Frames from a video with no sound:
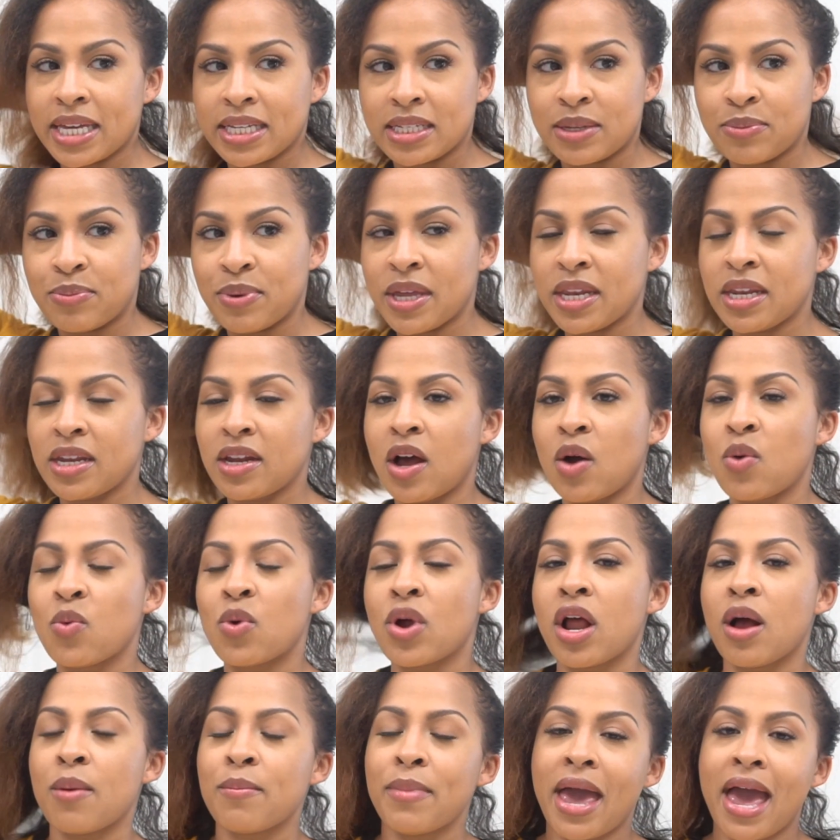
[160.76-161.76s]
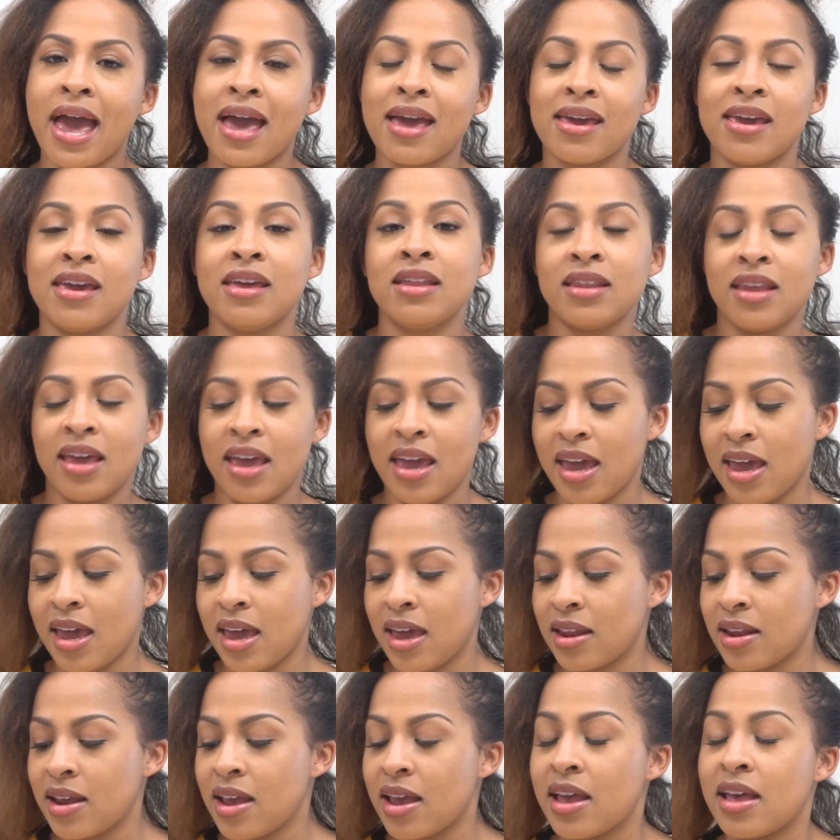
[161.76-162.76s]
depending on where I'm at in the
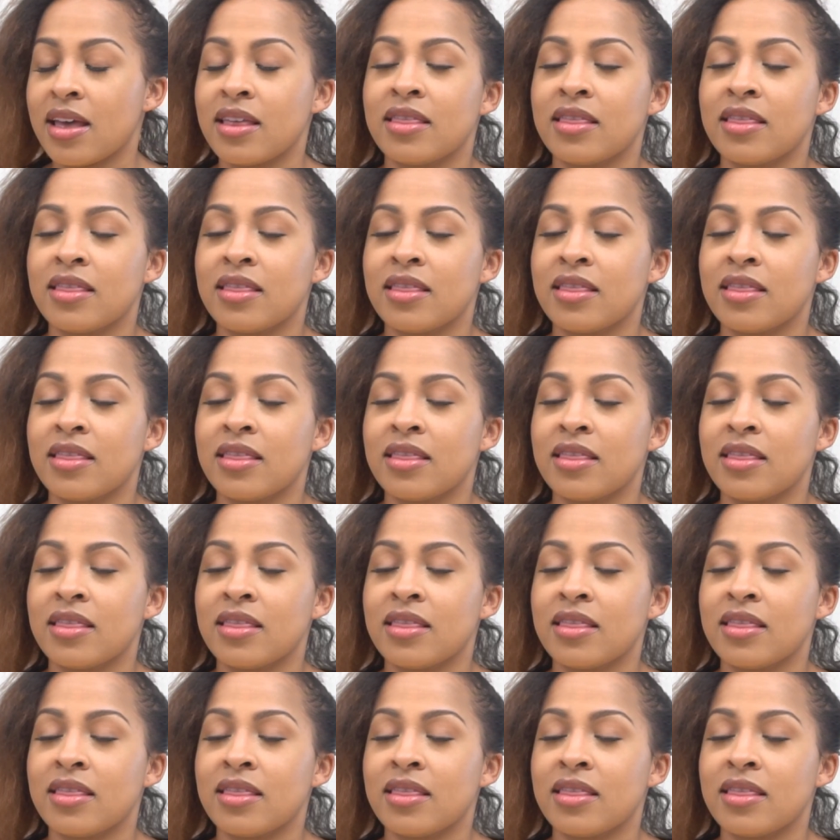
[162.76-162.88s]
head,